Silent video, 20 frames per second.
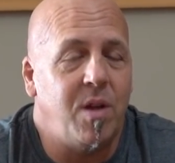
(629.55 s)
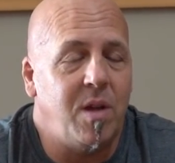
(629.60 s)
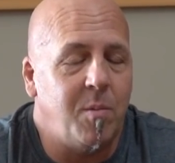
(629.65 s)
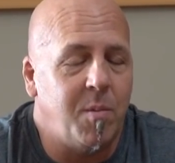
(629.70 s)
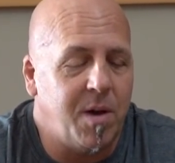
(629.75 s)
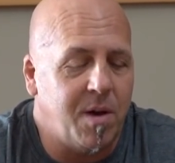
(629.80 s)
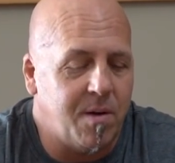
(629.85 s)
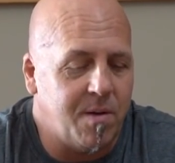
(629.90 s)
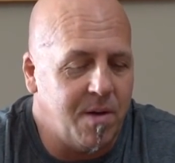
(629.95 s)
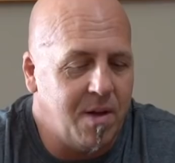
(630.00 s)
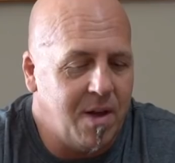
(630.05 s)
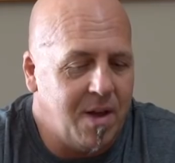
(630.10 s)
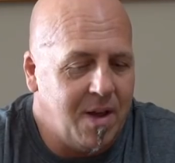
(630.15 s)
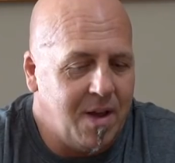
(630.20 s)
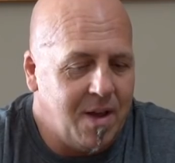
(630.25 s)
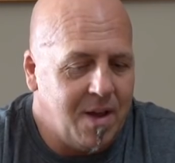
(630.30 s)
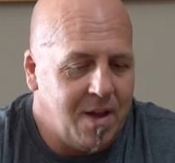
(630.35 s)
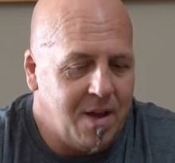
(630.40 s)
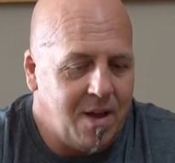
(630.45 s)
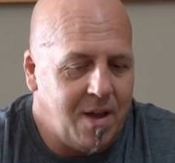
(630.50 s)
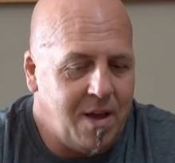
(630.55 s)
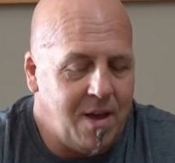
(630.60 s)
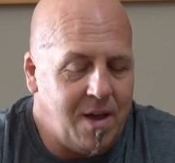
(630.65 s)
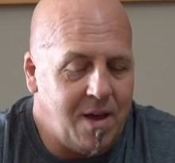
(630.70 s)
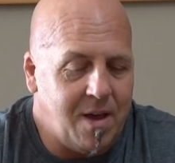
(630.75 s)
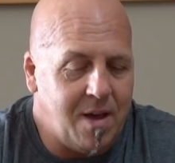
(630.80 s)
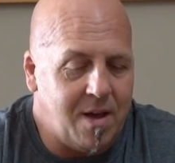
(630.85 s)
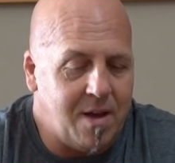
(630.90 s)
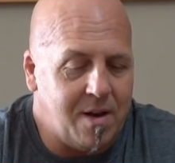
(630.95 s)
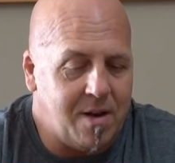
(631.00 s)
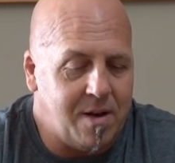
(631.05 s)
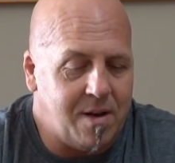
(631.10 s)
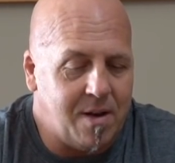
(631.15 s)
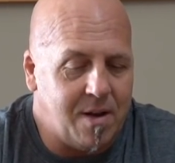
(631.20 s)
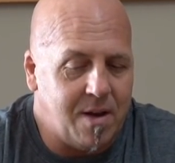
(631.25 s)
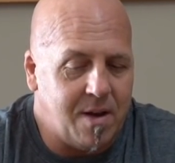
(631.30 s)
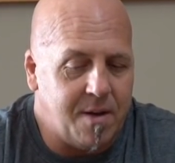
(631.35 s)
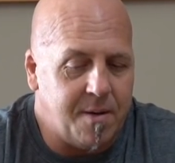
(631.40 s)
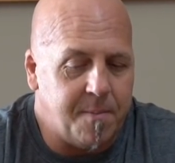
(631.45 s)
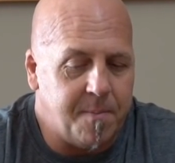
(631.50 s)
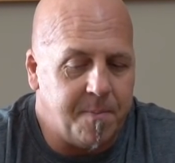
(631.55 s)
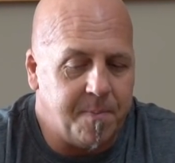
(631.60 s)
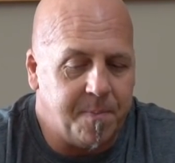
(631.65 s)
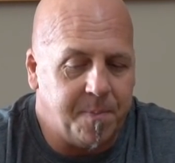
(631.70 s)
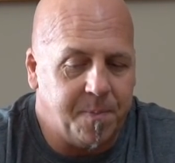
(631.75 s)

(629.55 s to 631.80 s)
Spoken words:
email. And